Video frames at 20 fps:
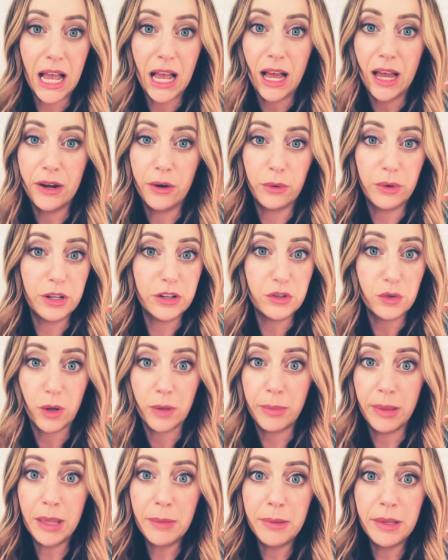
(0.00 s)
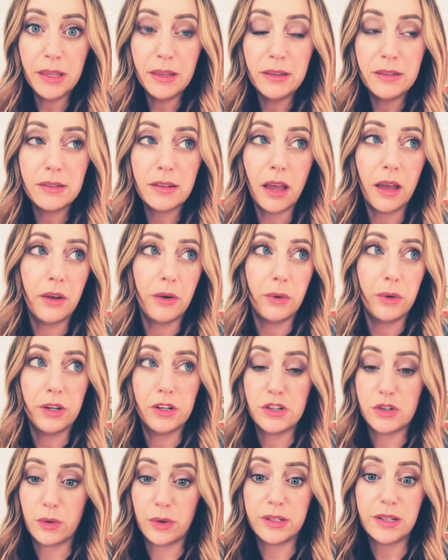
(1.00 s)
I don't enjoy babies. I don't
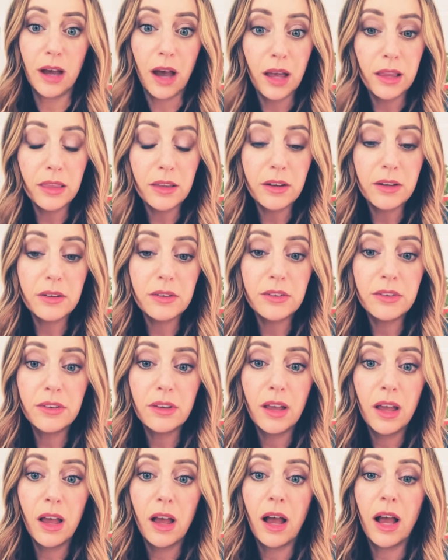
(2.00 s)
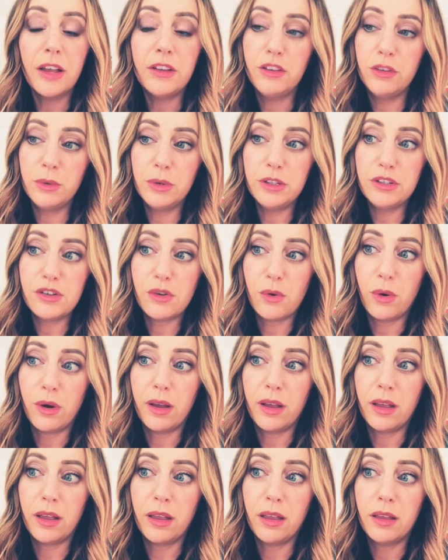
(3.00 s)
enjoy toddlers. I do
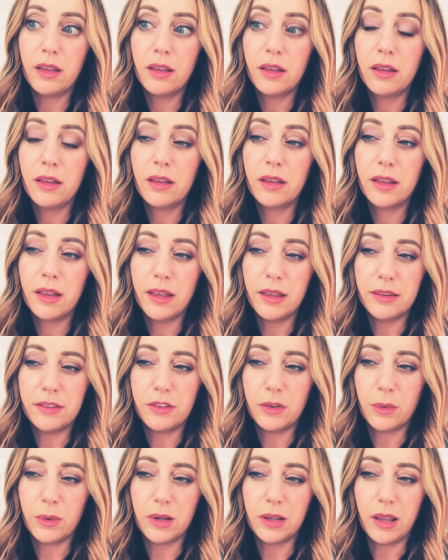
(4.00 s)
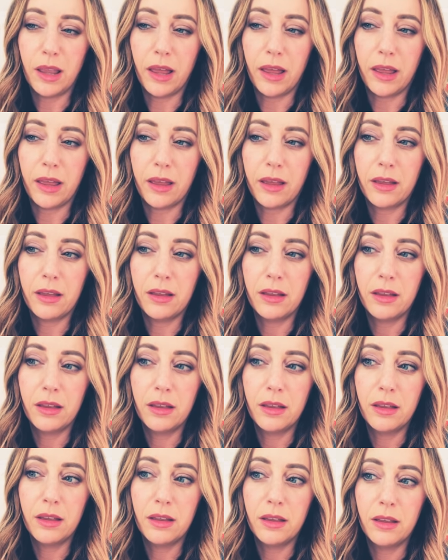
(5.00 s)
enjoy kids who are like,
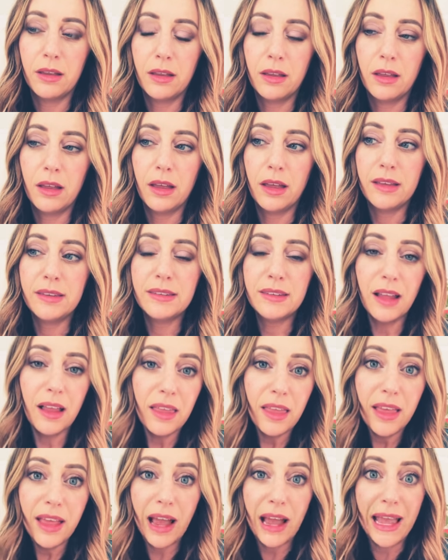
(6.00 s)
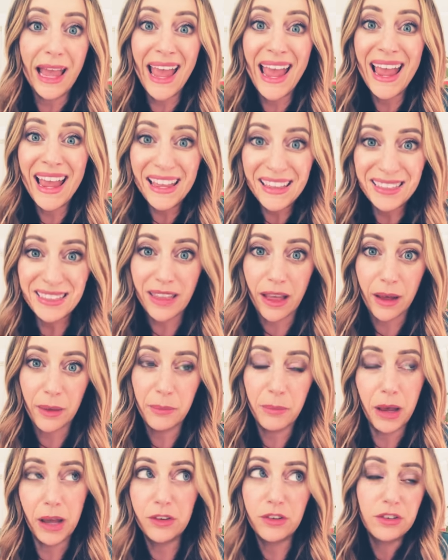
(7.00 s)
it's not like I hate
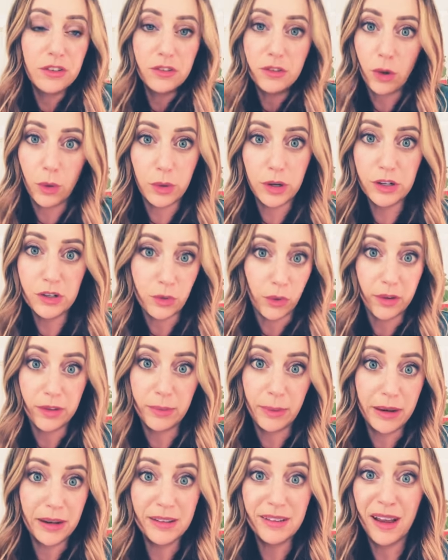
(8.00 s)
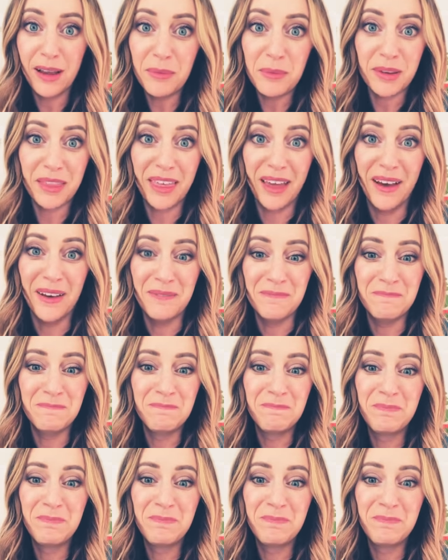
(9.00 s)
them. I just don't enjoy spending time with them.